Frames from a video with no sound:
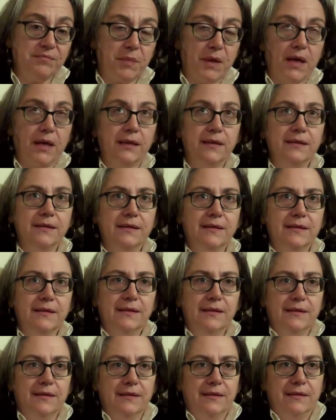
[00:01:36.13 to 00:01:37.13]
But
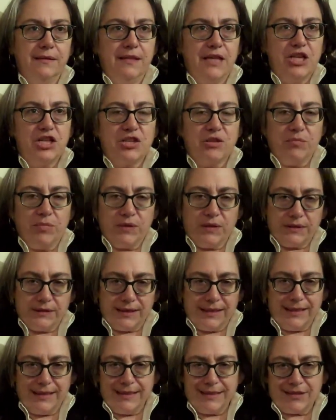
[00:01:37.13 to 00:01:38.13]
nation
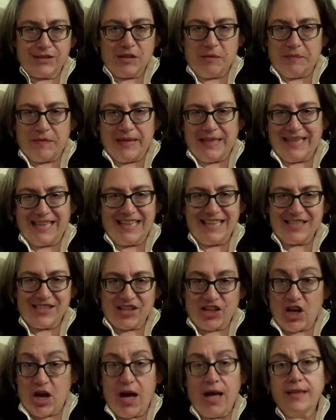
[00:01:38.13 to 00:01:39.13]
building is something that is
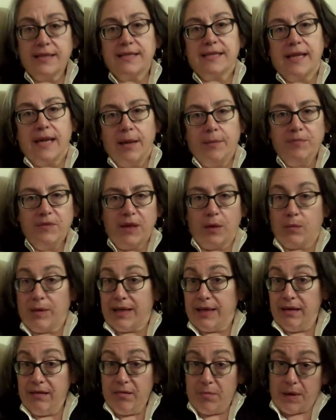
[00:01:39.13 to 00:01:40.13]
a concept that we
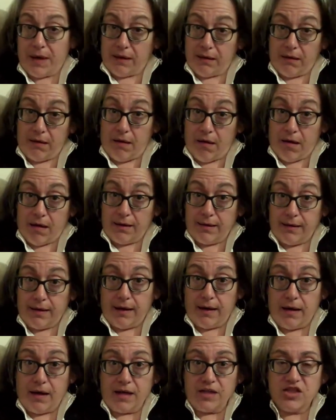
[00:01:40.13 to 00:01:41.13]
hear about a lot,
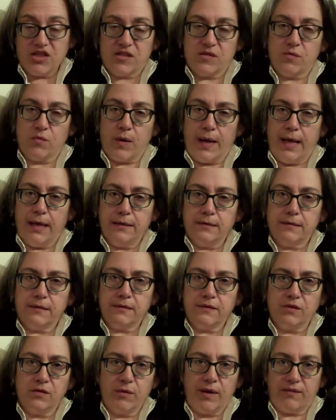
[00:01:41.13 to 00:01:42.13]
and I just
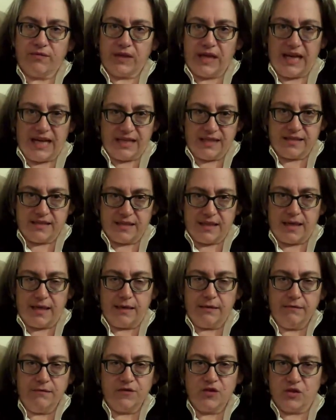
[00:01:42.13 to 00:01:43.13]
went to
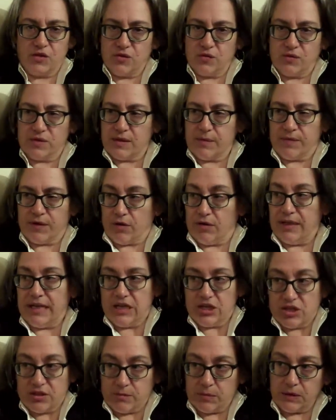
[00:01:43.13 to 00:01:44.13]
Afghanistan to do something on
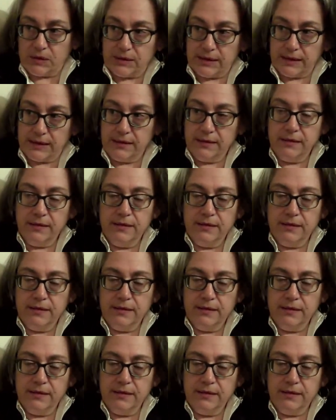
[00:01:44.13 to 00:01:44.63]
nation building.